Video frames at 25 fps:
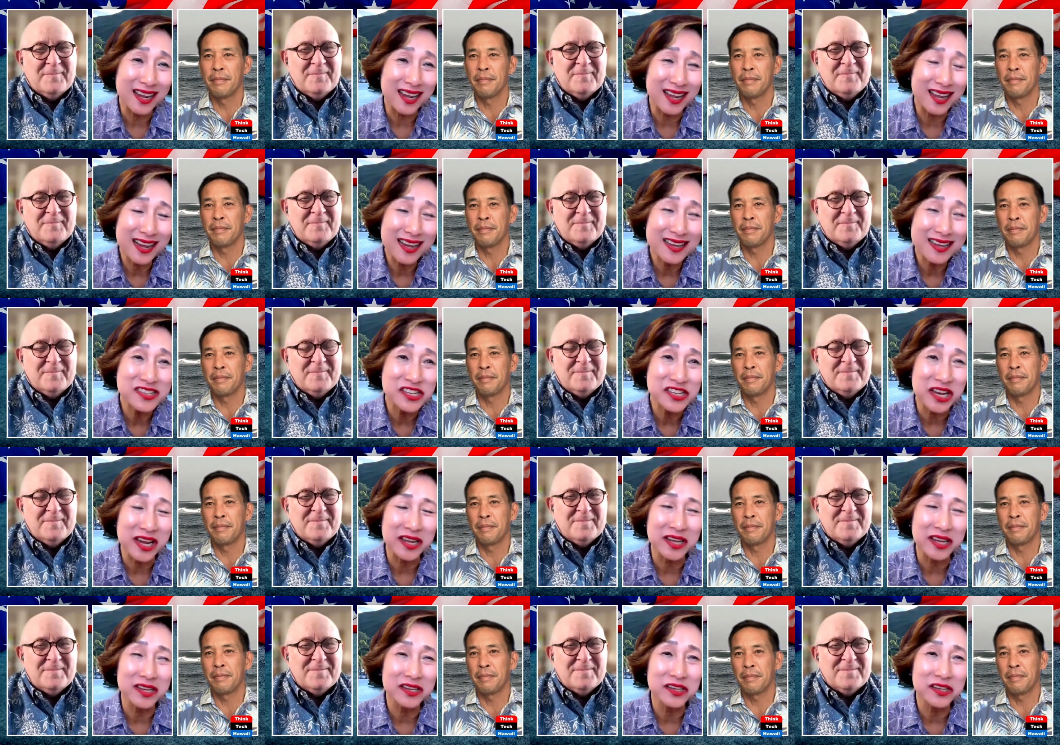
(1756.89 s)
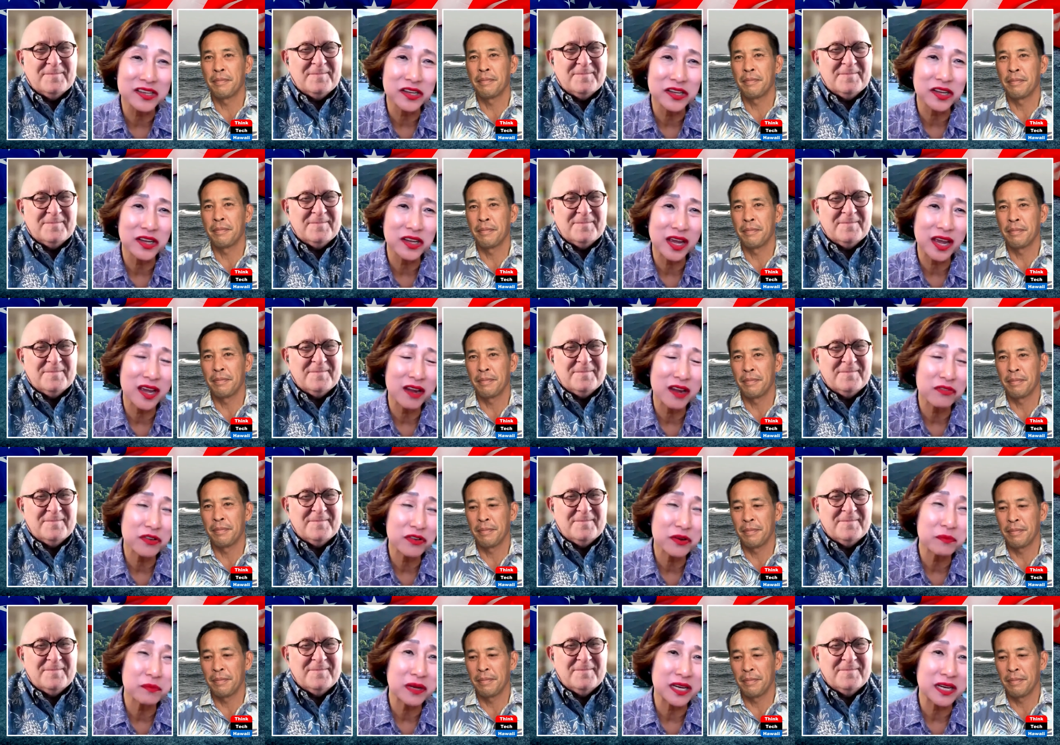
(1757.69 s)
Speaker 1: to add, Jay, and
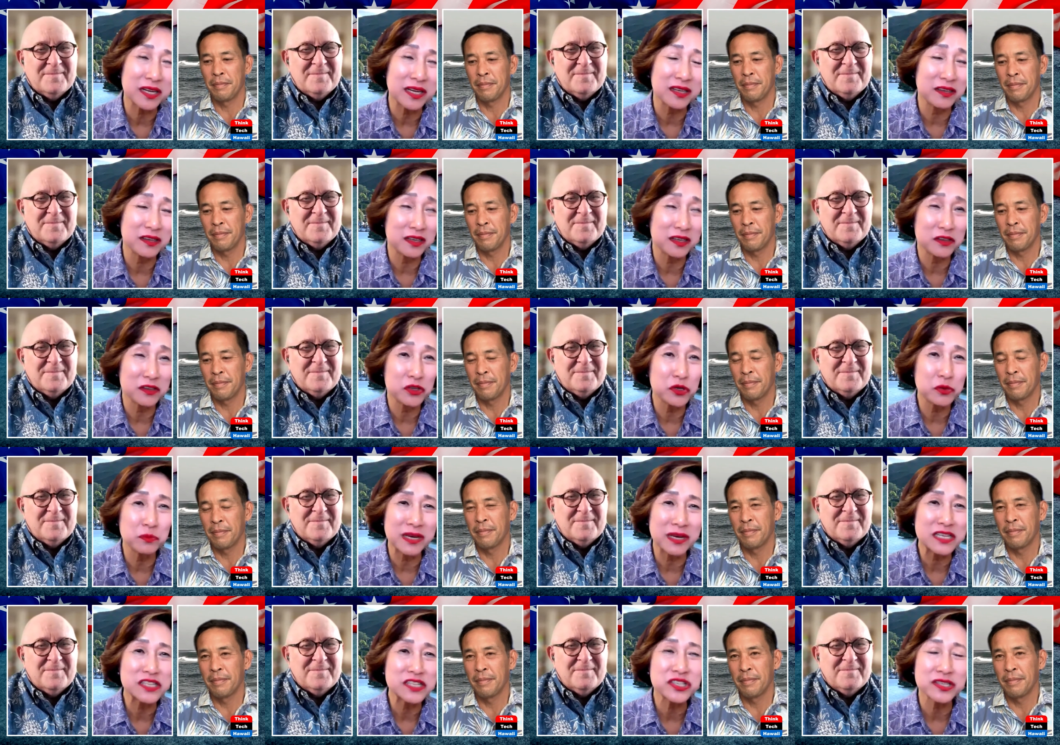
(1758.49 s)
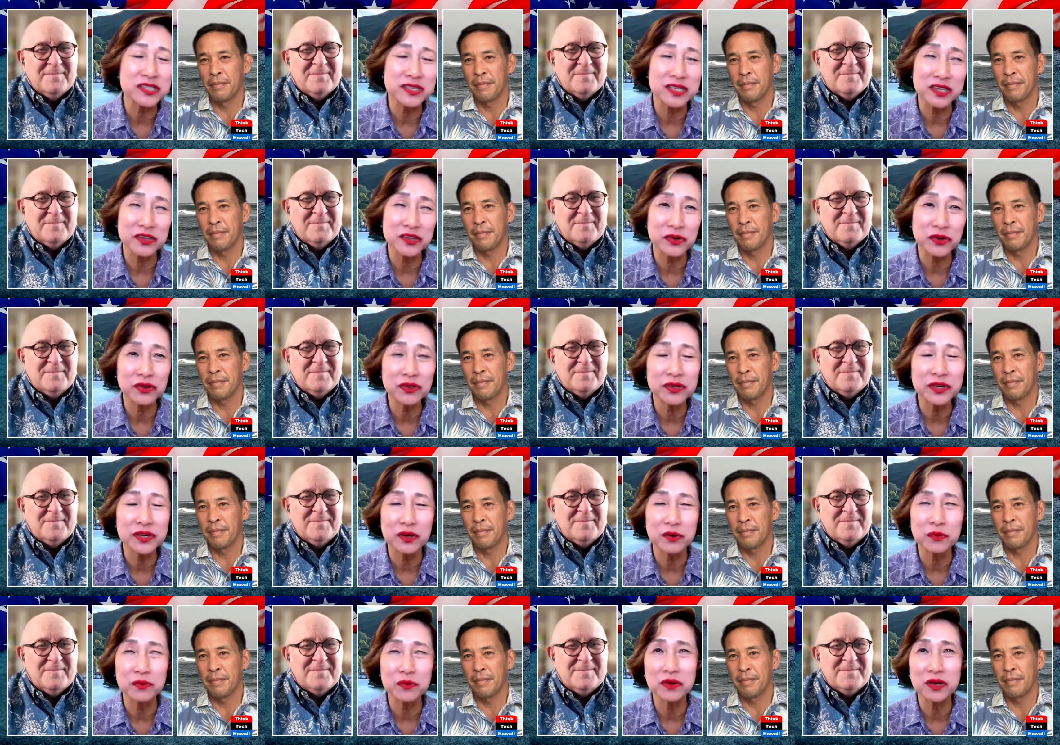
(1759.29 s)
everybody, and you mentioned it
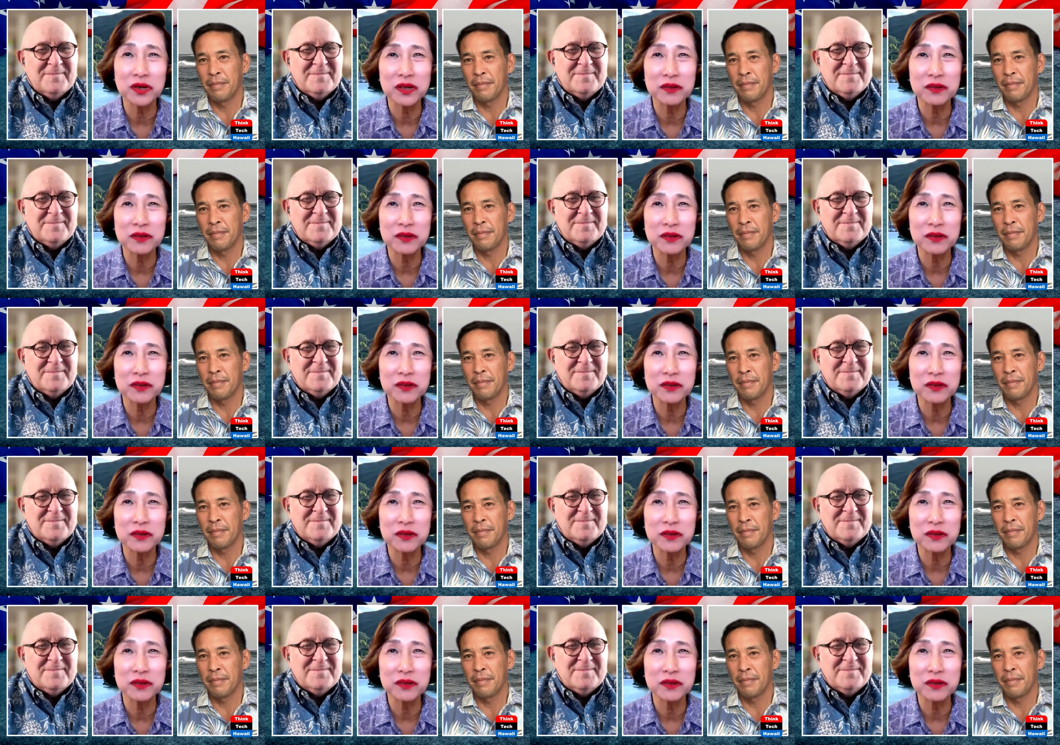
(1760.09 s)
earlier,